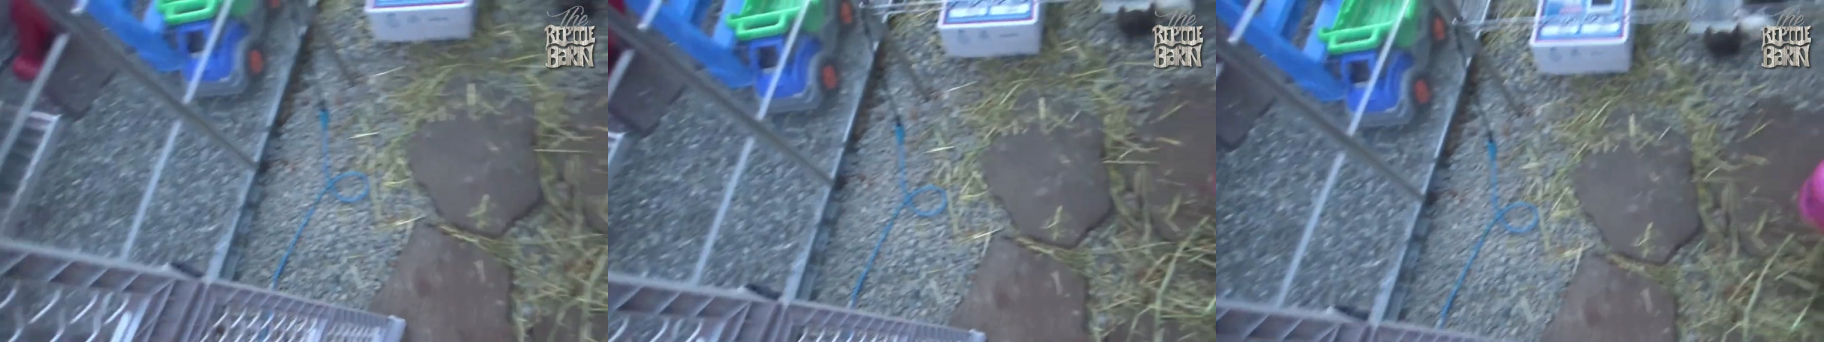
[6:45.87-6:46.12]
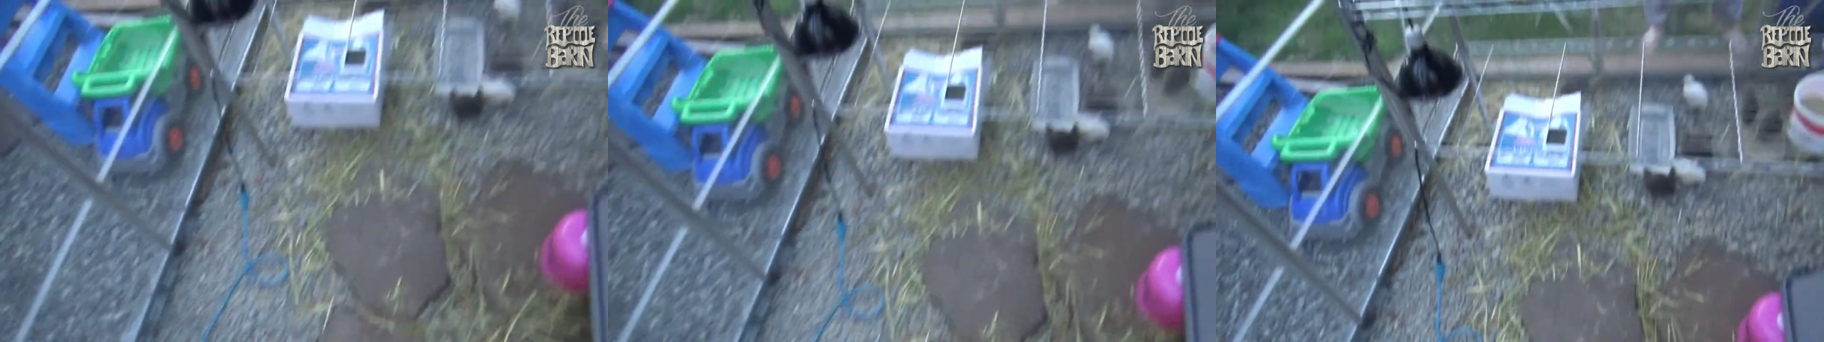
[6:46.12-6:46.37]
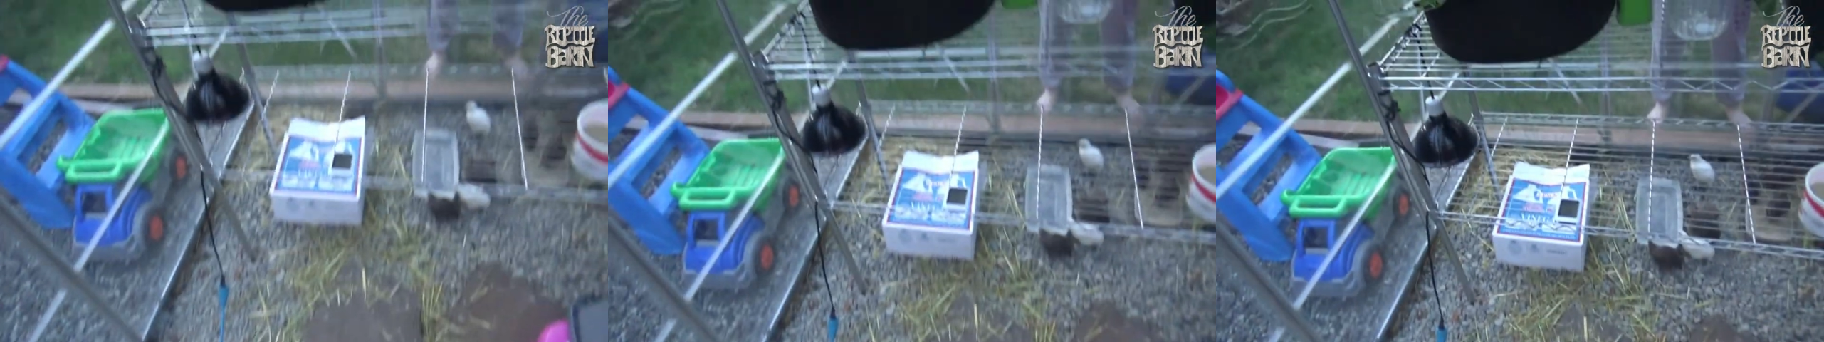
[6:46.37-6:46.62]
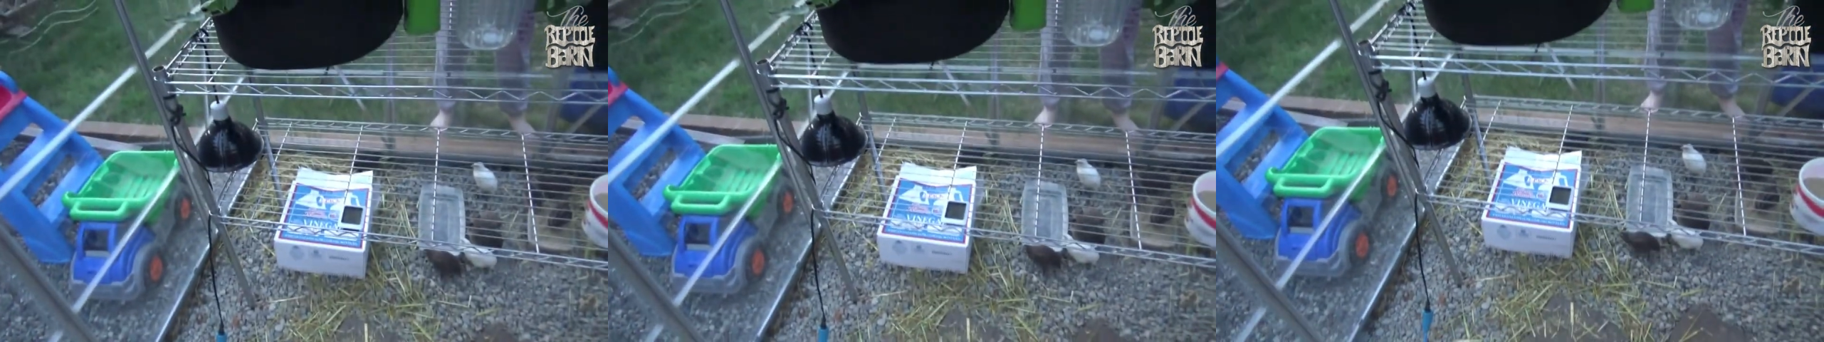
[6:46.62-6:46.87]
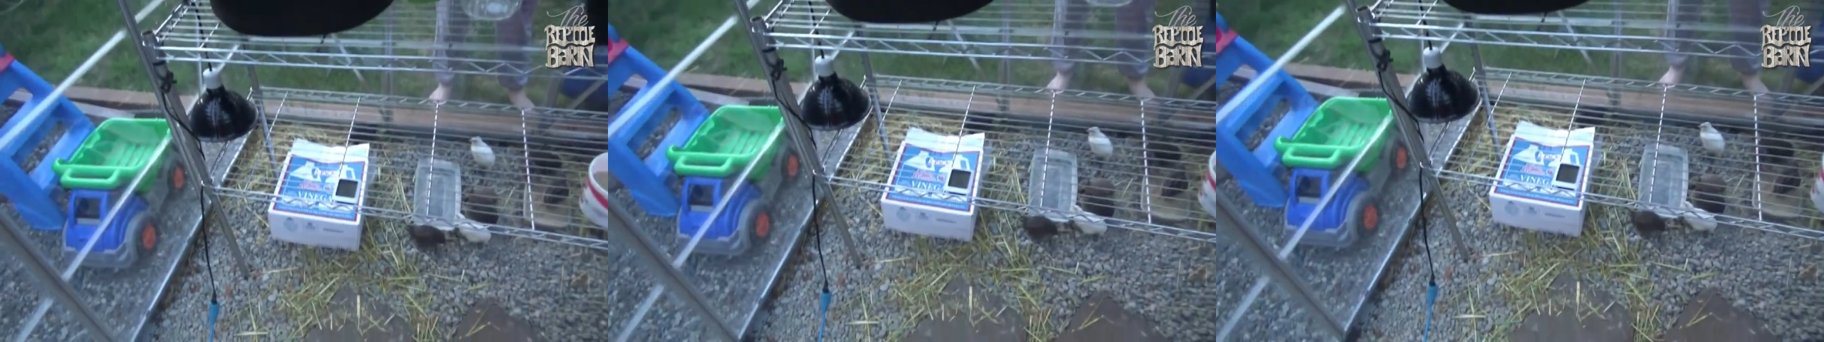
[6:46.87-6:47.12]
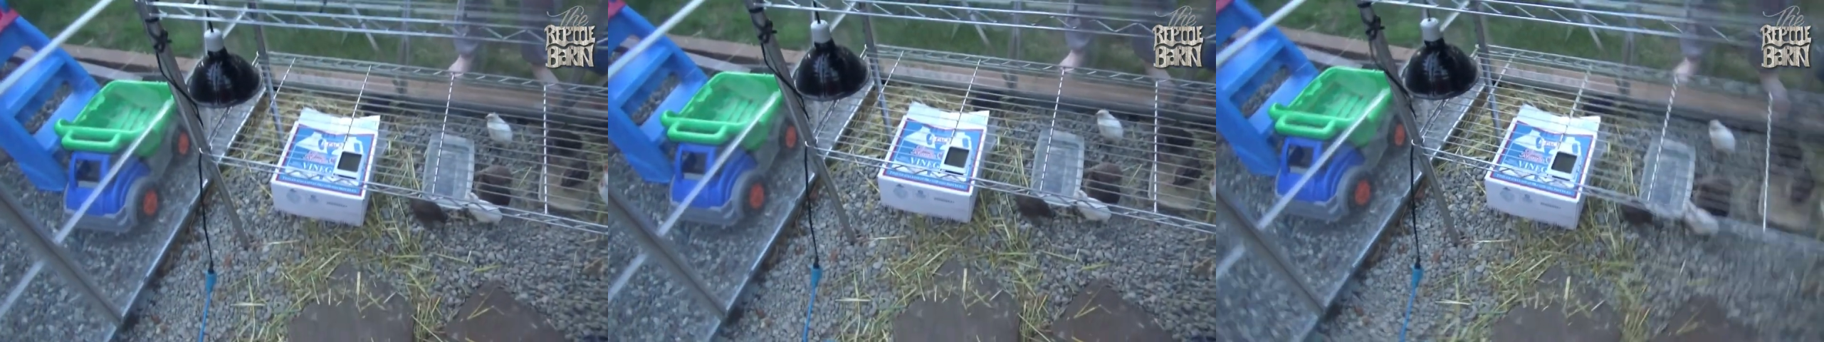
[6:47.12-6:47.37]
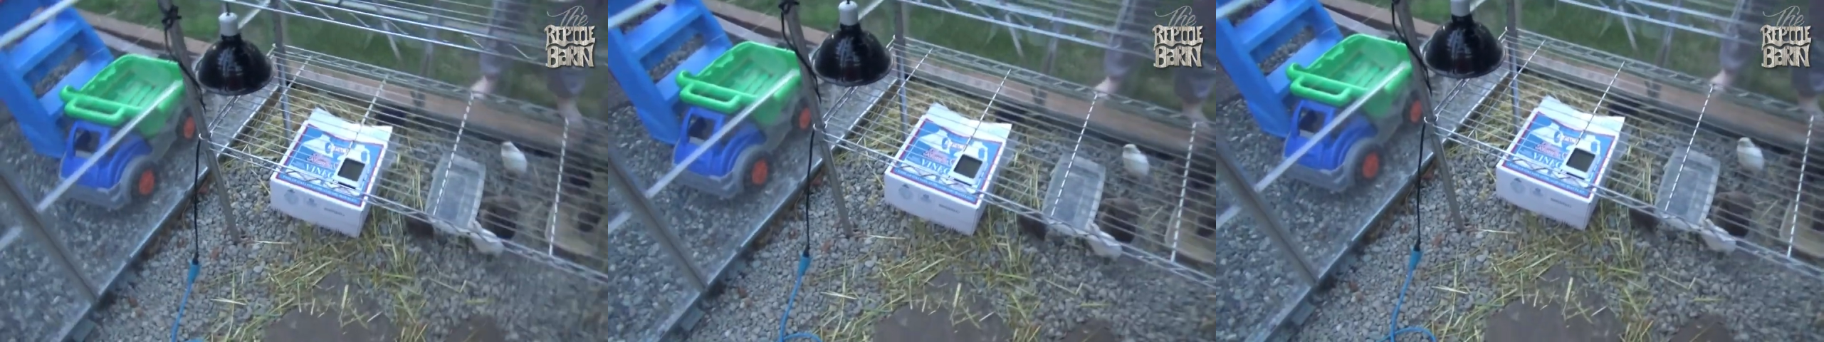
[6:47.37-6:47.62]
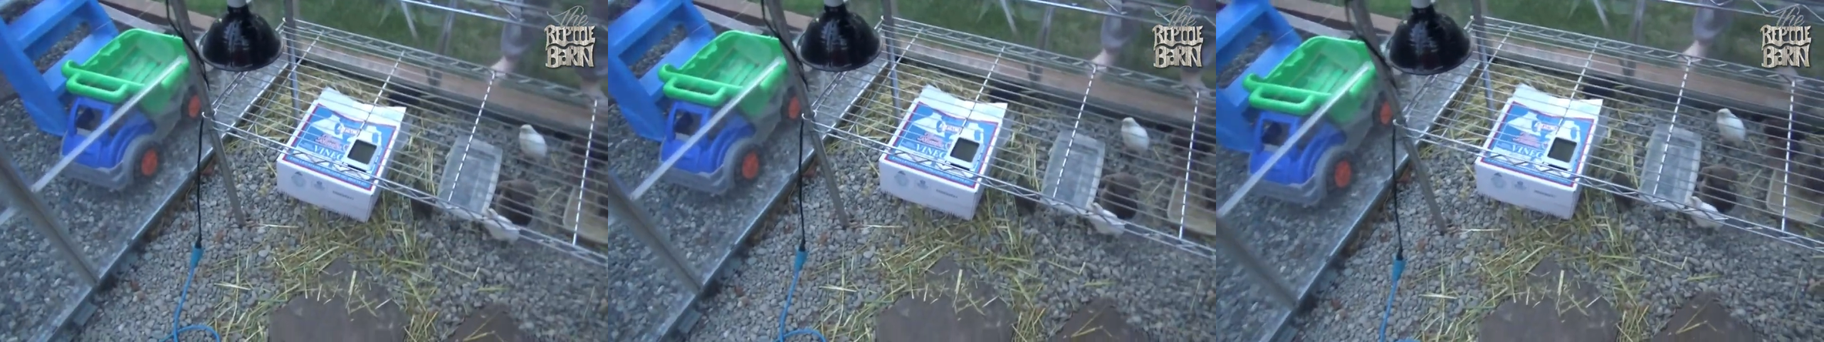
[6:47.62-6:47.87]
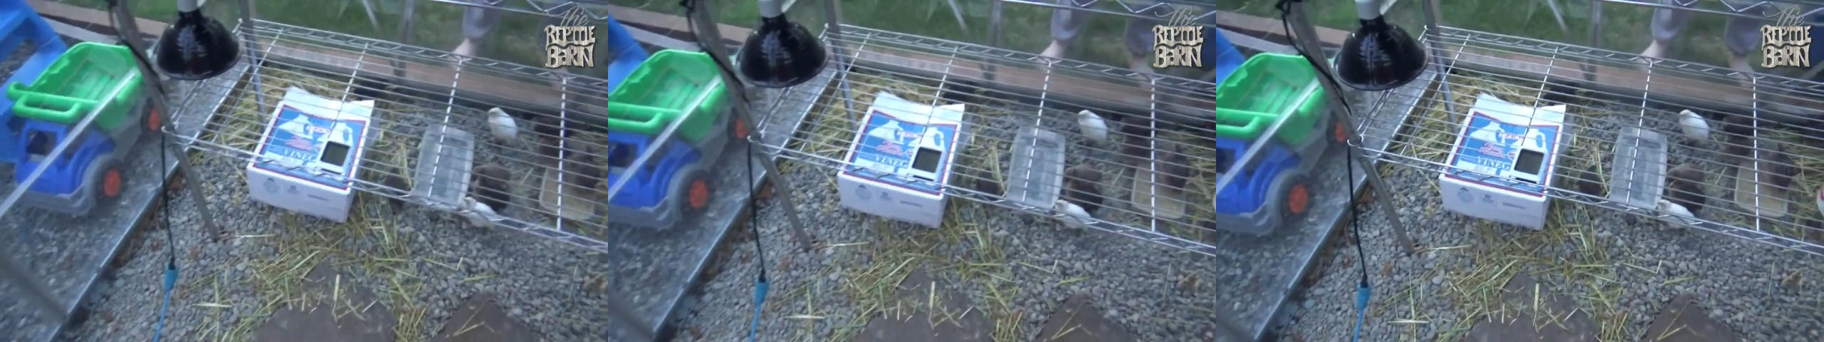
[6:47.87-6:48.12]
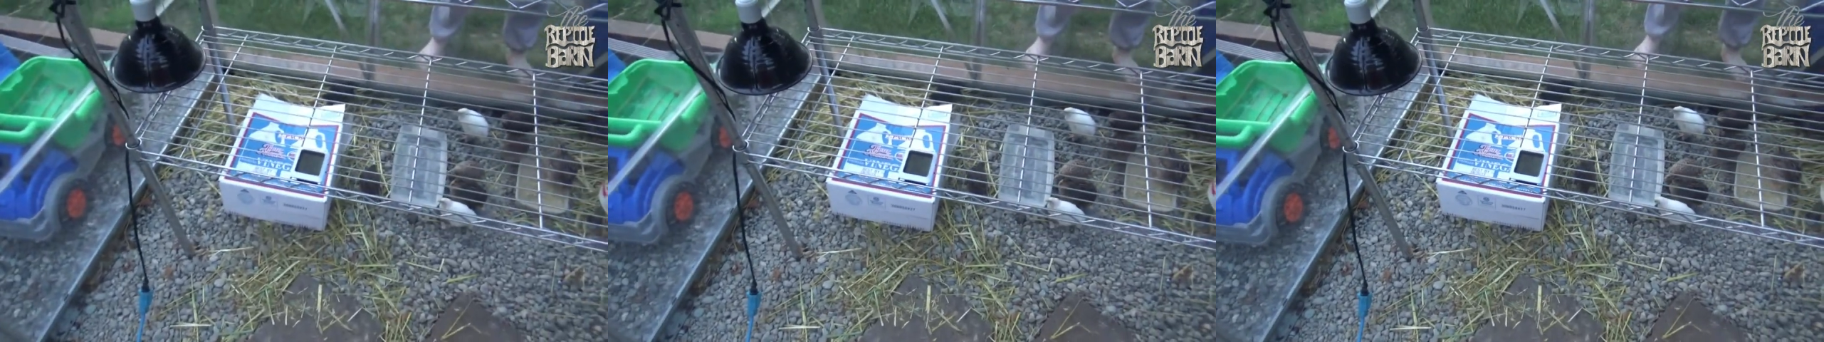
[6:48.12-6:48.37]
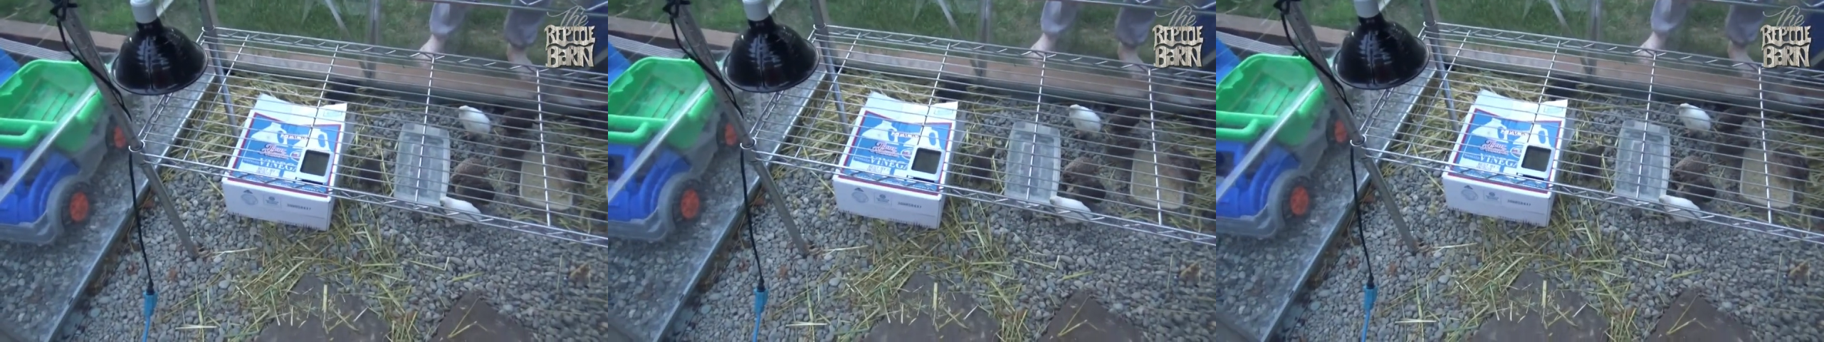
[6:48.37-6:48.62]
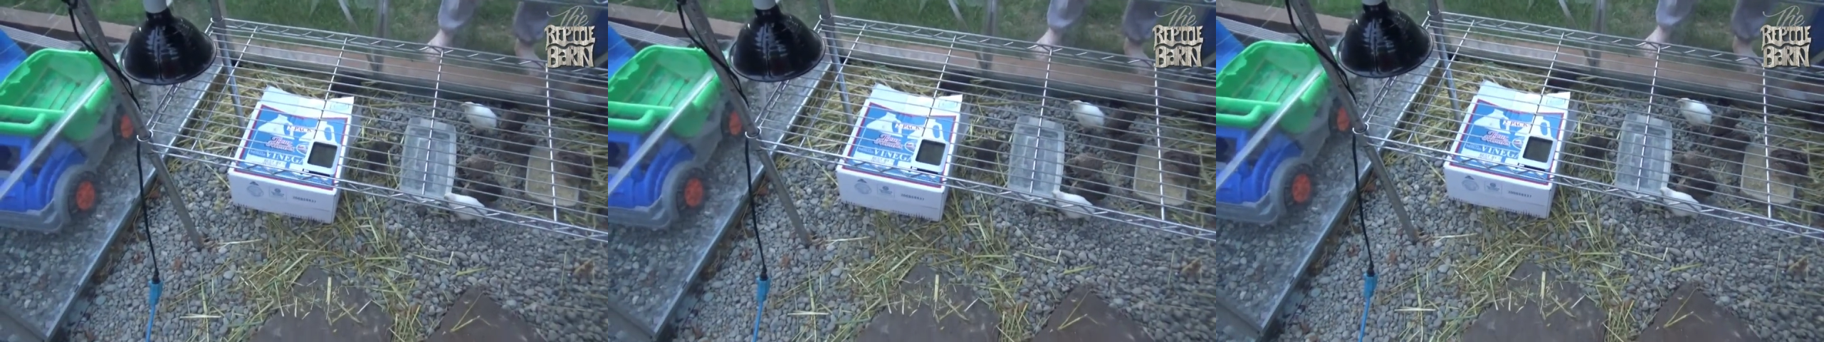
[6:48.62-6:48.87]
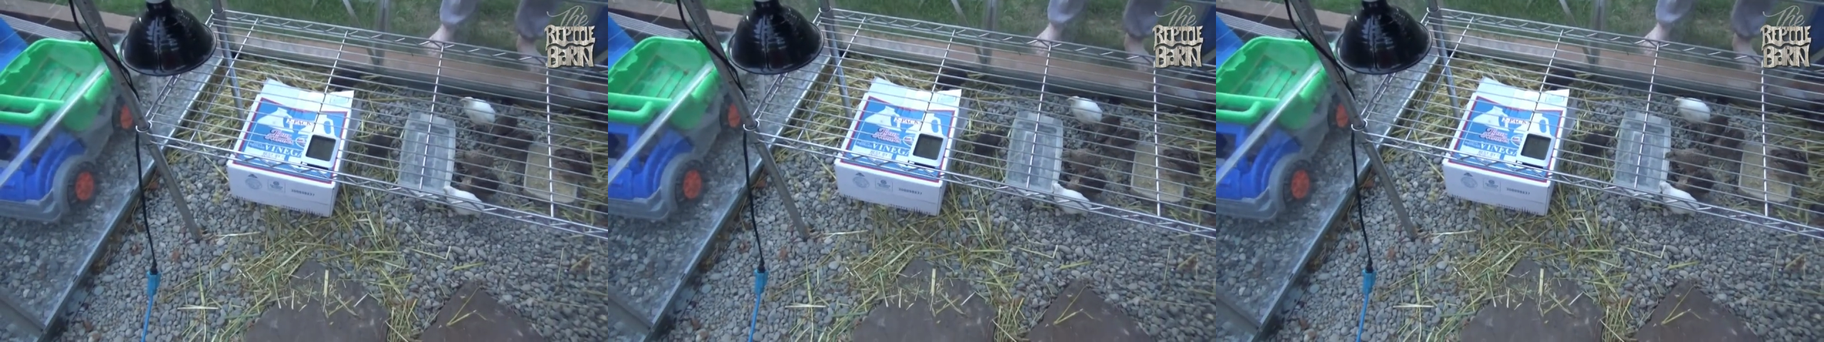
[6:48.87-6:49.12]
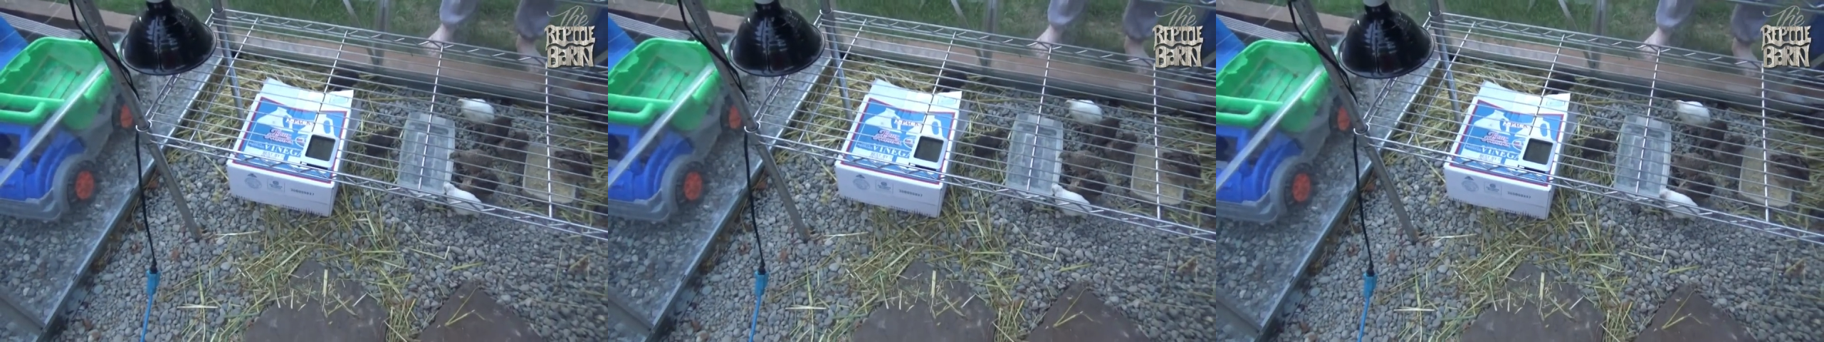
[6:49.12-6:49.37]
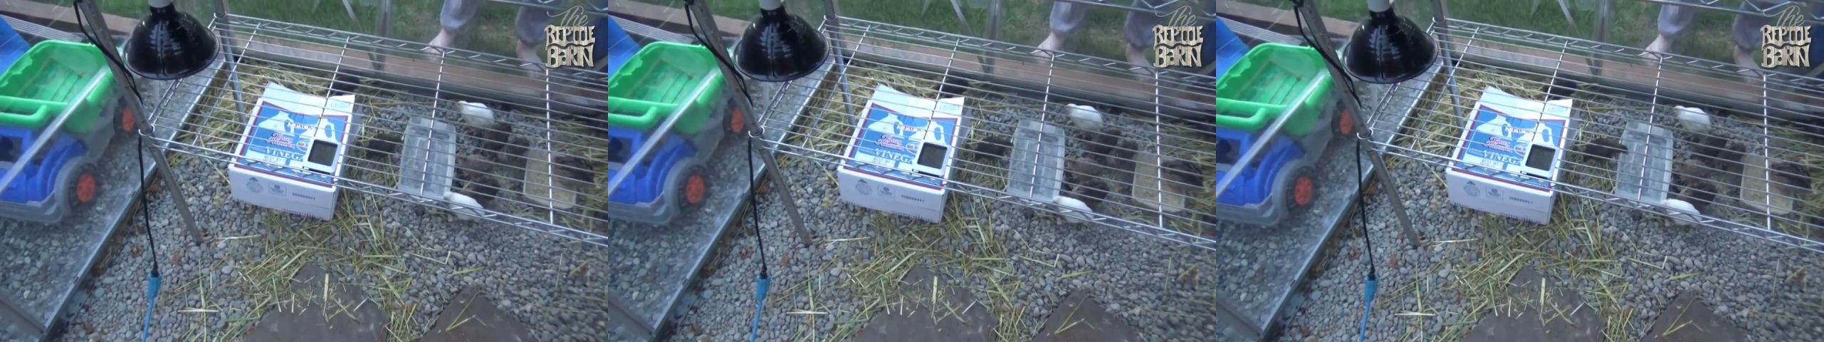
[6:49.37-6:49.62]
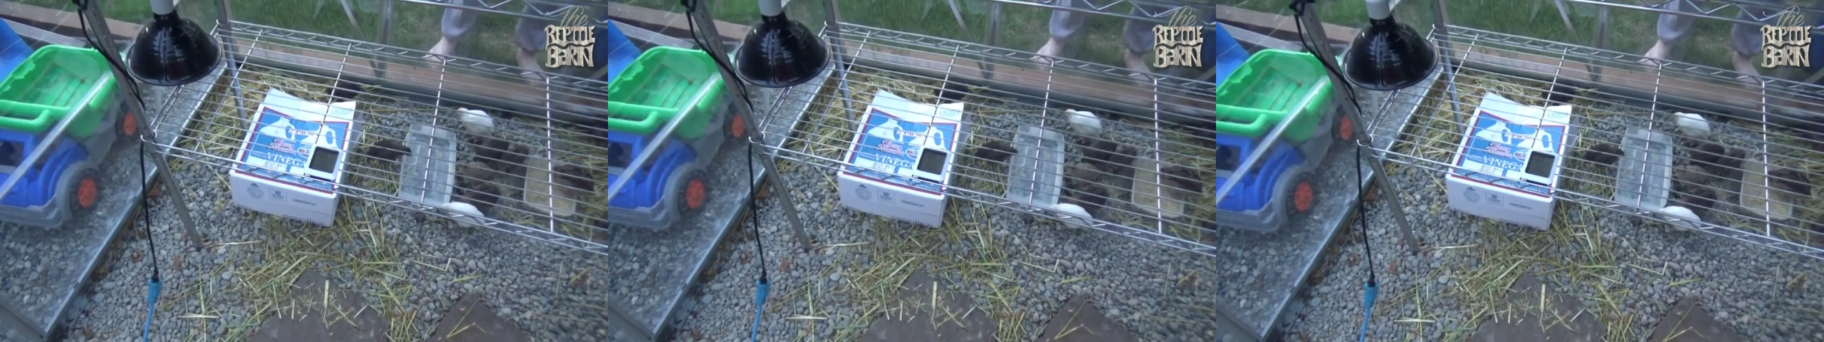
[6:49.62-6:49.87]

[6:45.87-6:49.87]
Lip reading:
Nobody's mouth can be seen.